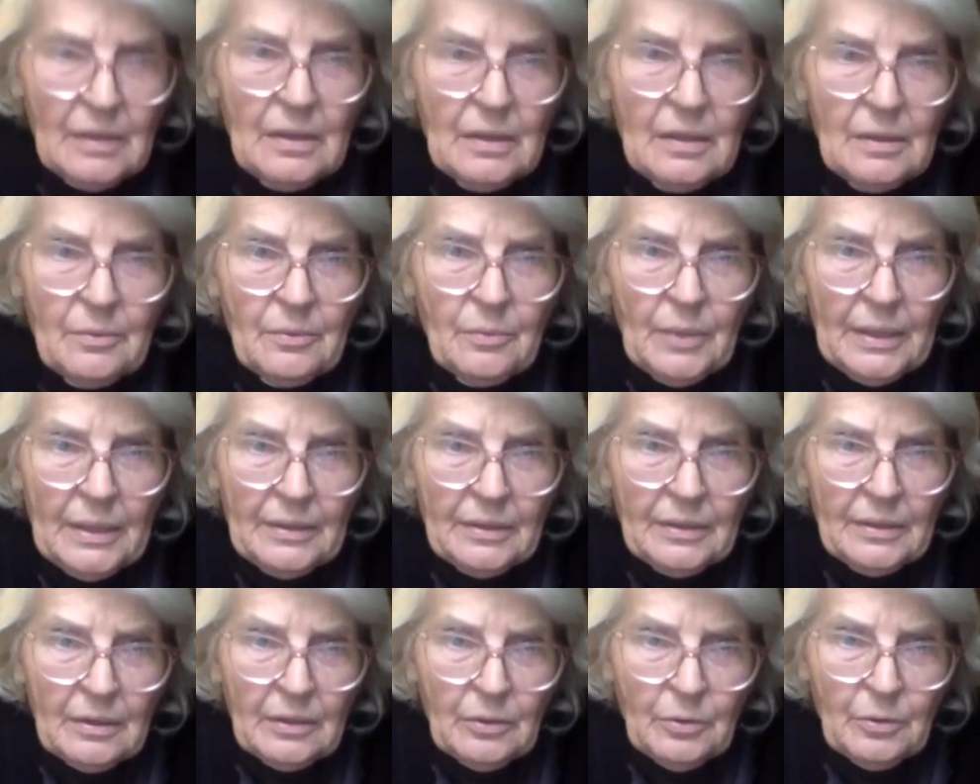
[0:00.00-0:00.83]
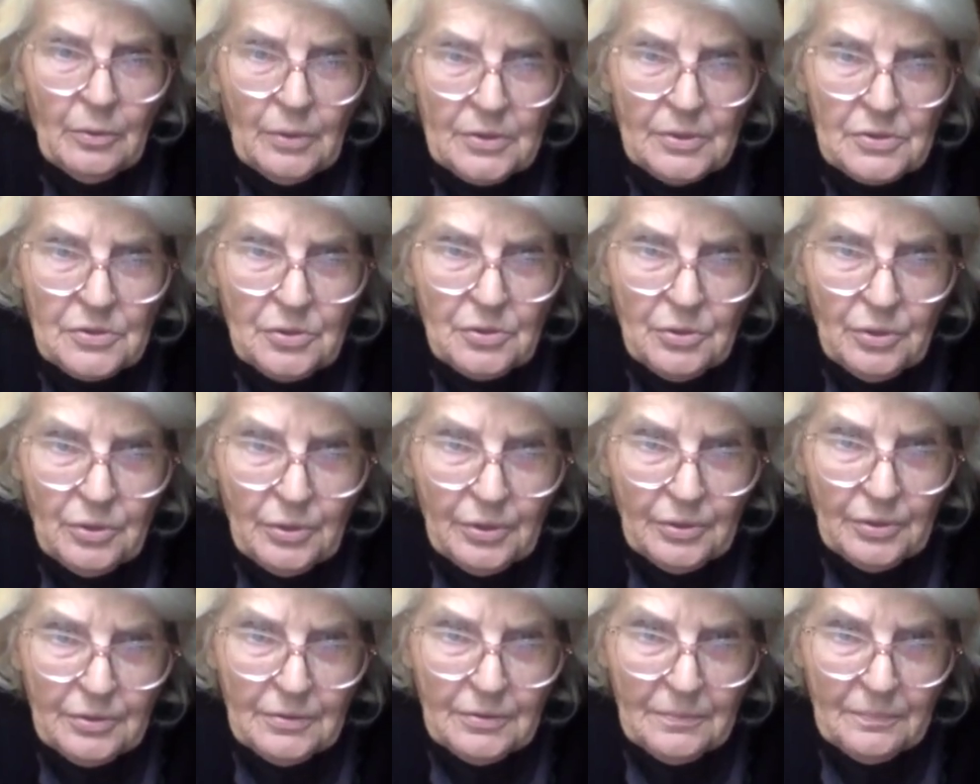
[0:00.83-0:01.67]
when the law is
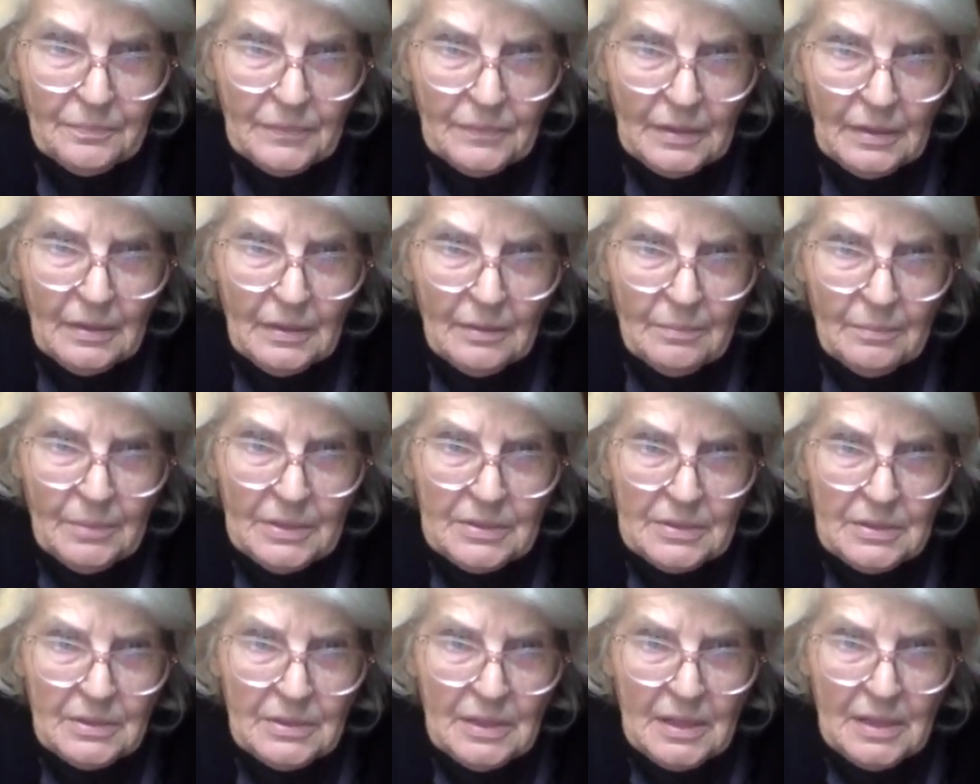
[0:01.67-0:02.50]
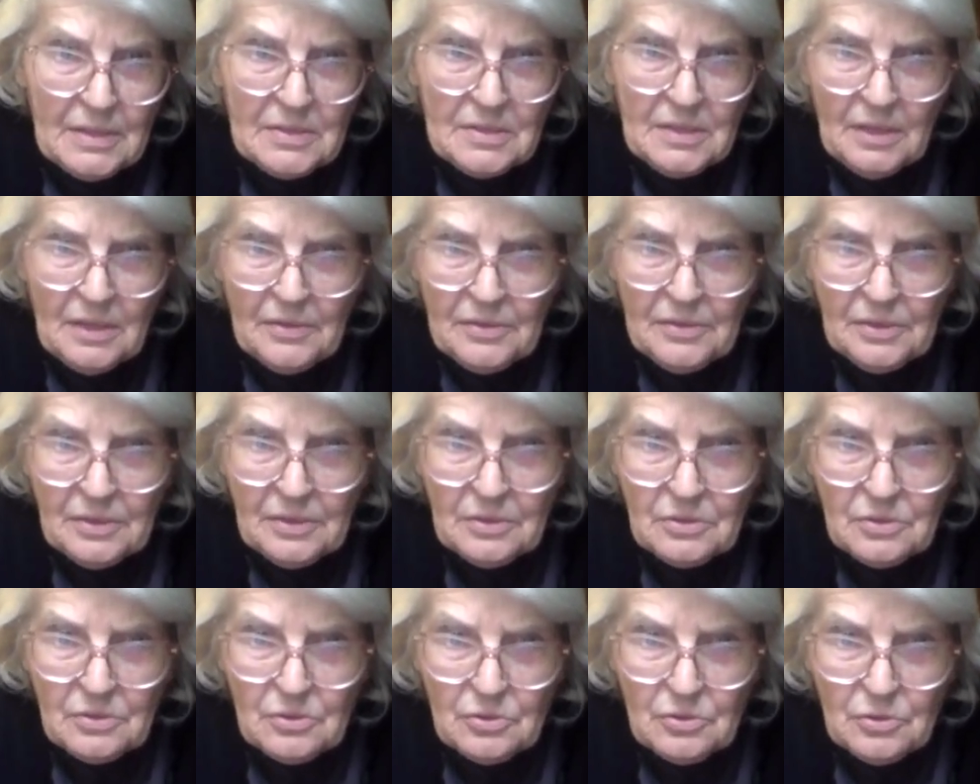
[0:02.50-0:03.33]
good. But it has nothing
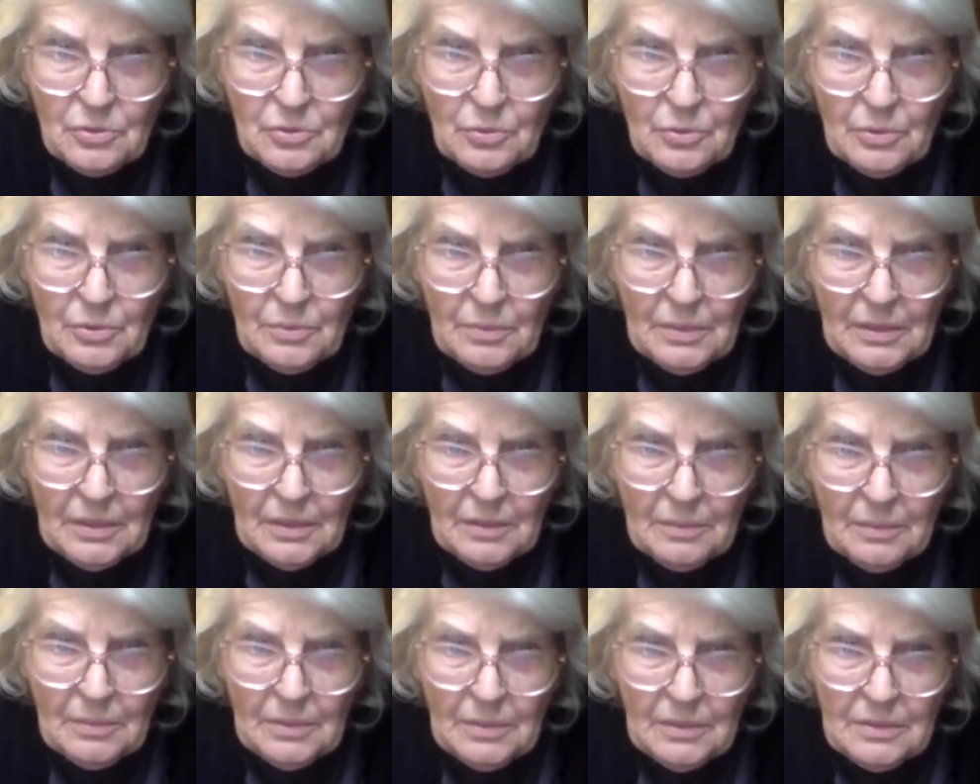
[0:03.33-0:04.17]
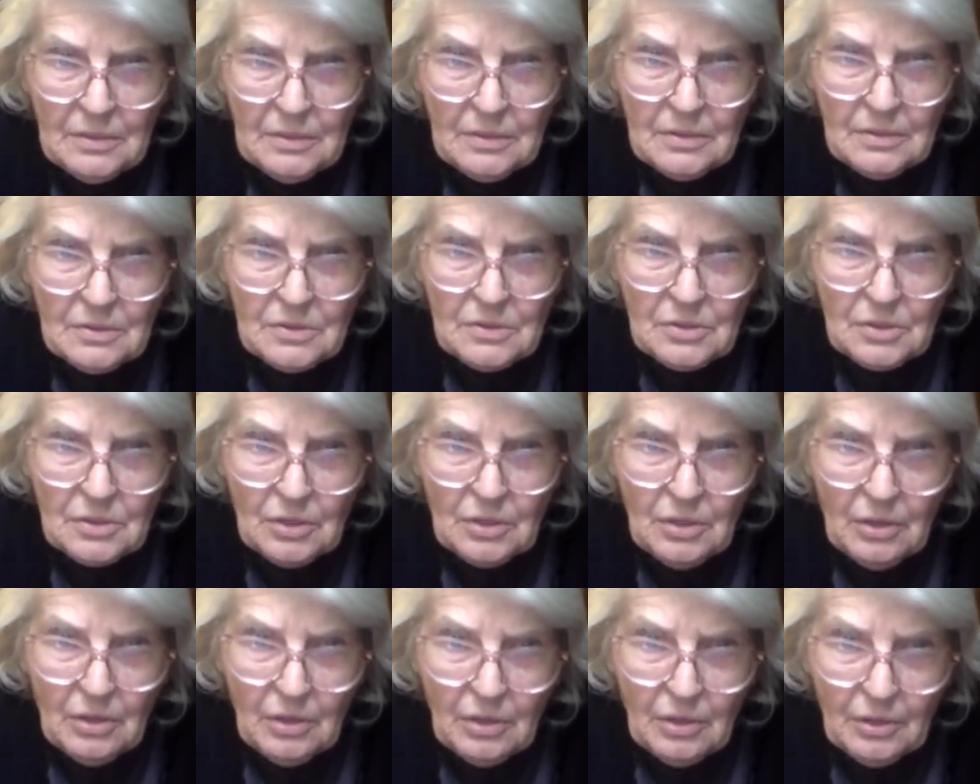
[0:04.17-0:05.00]
to do with being obedient to
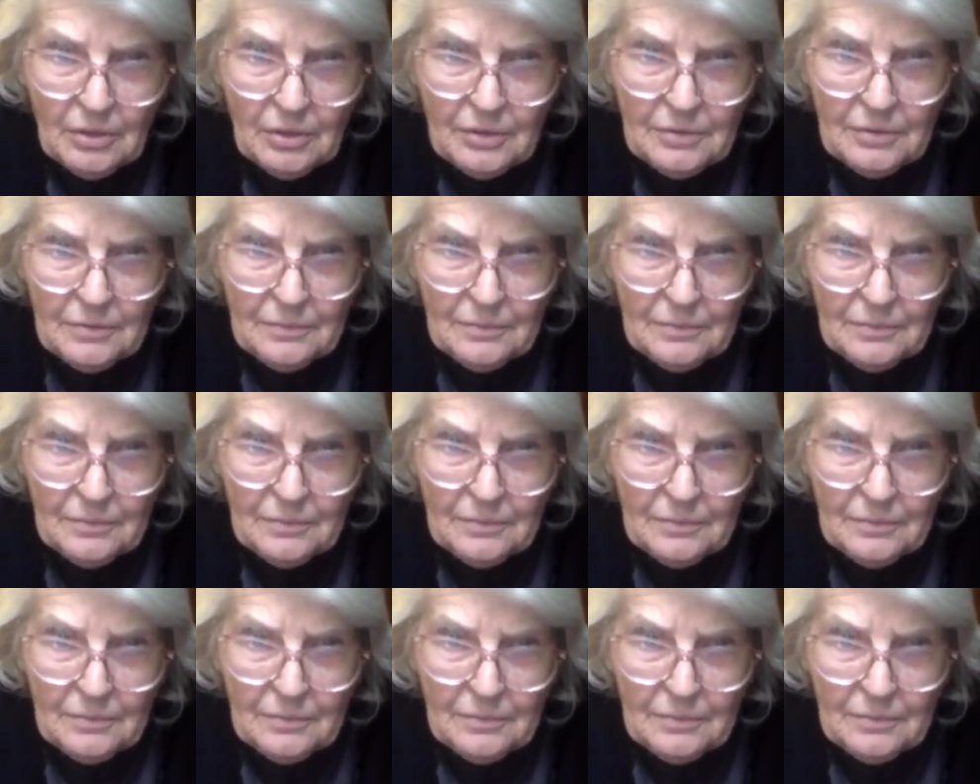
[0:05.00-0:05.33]
God.